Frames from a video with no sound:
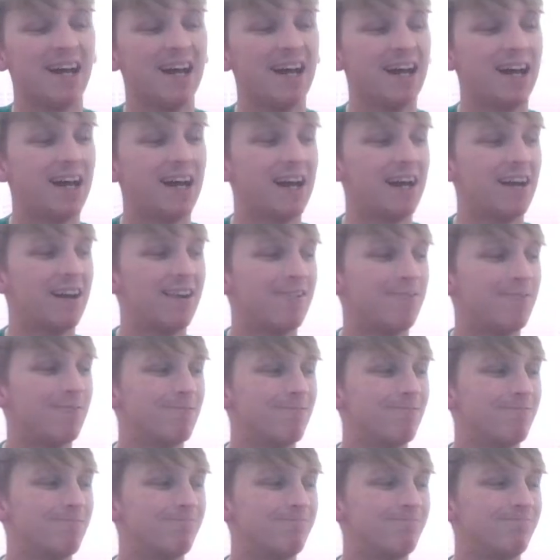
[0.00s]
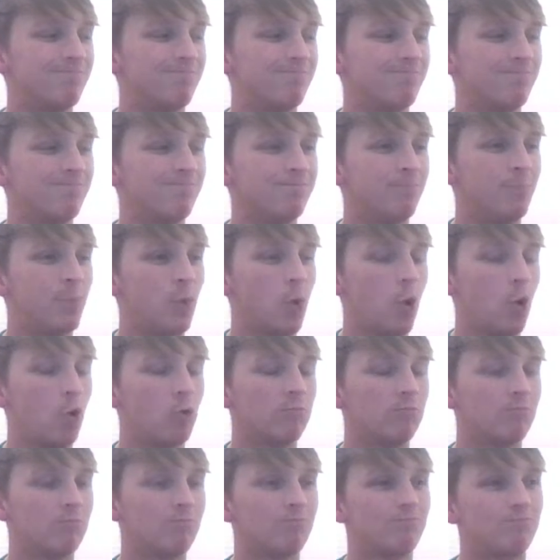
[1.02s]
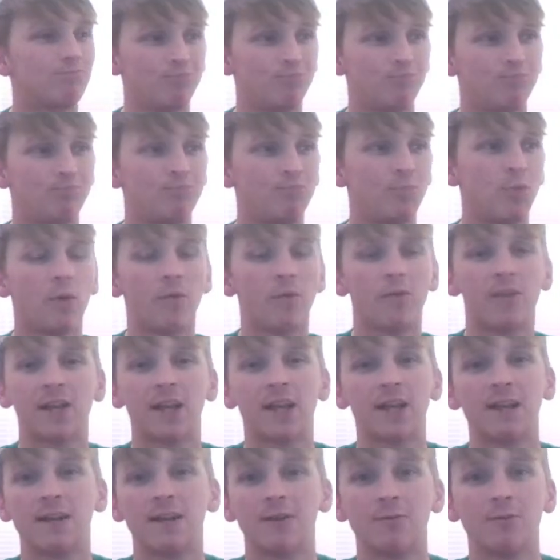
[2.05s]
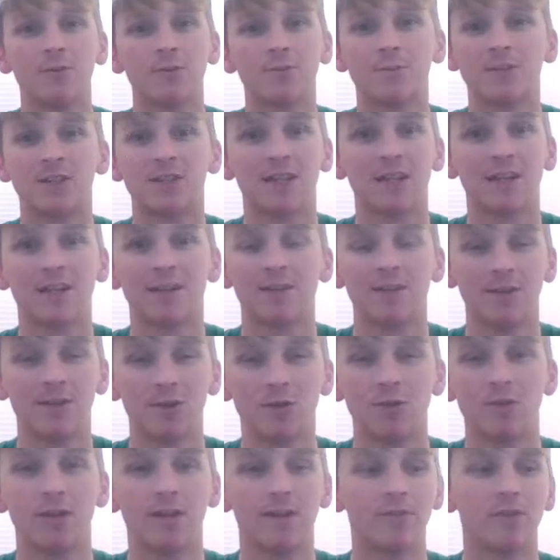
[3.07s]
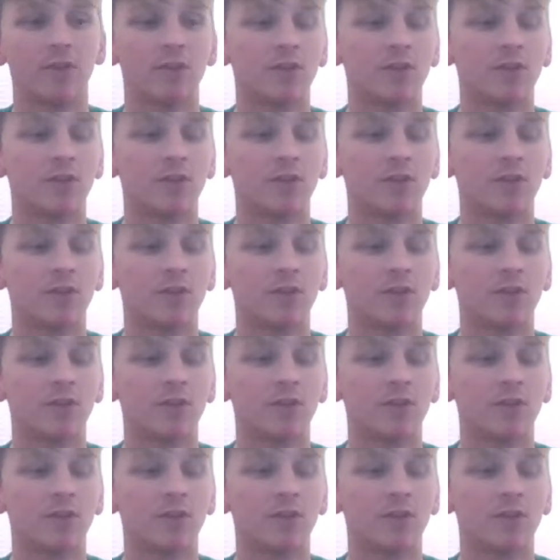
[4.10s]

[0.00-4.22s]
But nothing in it was particularly good either.